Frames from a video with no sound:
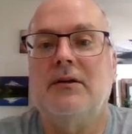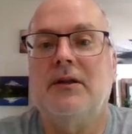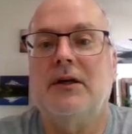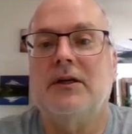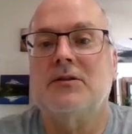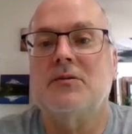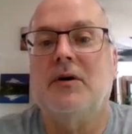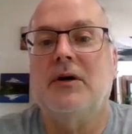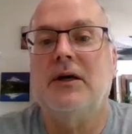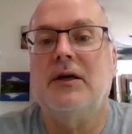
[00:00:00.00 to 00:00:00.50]

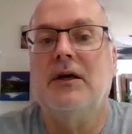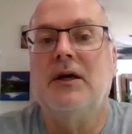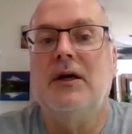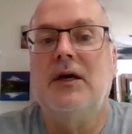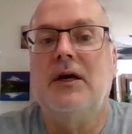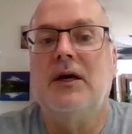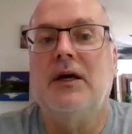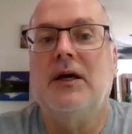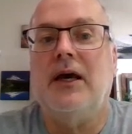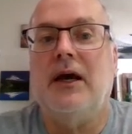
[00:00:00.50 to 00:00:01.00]
That's why
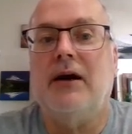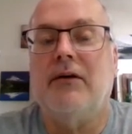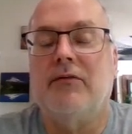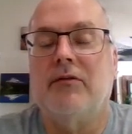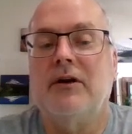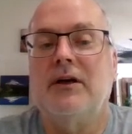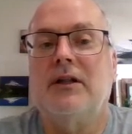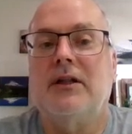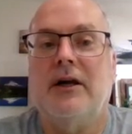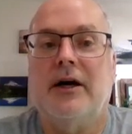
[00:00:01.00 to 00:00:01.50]

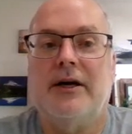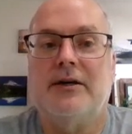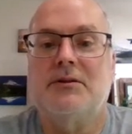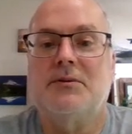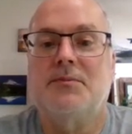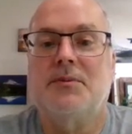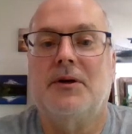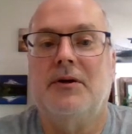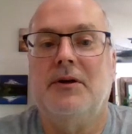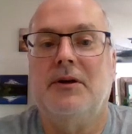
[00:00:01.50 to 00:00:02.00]
every
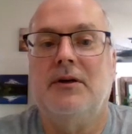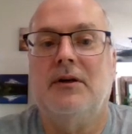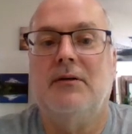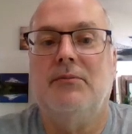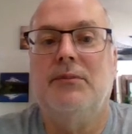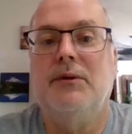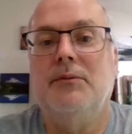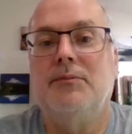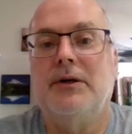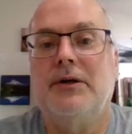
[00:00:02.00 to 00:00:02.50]
class period I'll
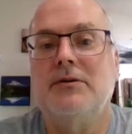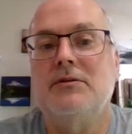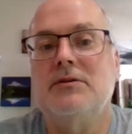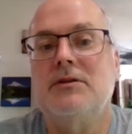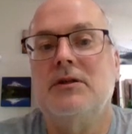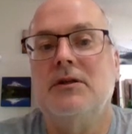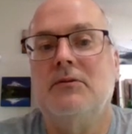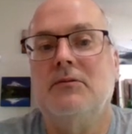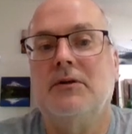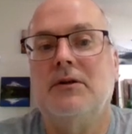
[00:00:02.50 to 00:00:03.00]
be
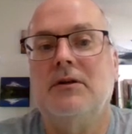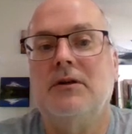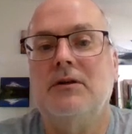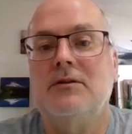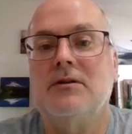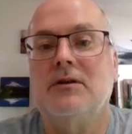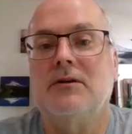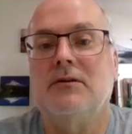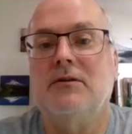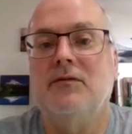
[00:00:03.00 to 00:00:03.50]
posting one of
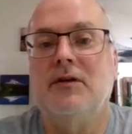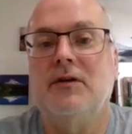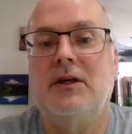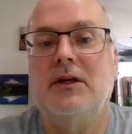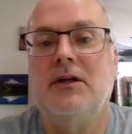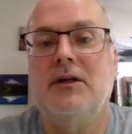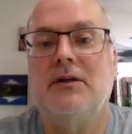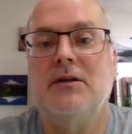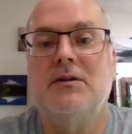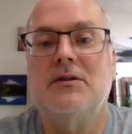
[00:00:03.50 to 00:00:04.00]
these little
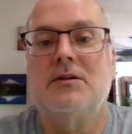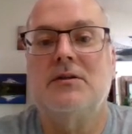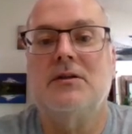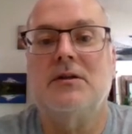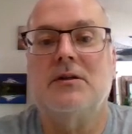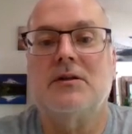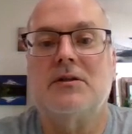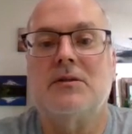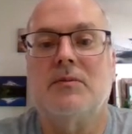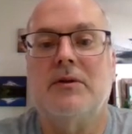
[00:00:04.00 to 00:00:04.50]
videos
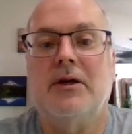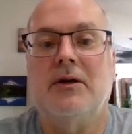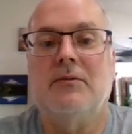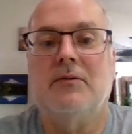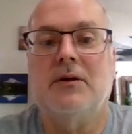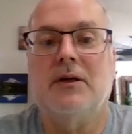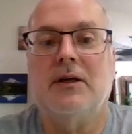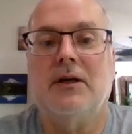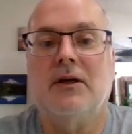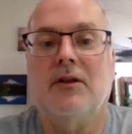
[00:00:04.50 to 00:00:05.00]
to explain
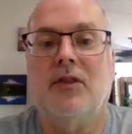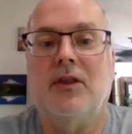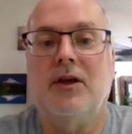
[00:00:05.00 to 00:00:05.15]
what I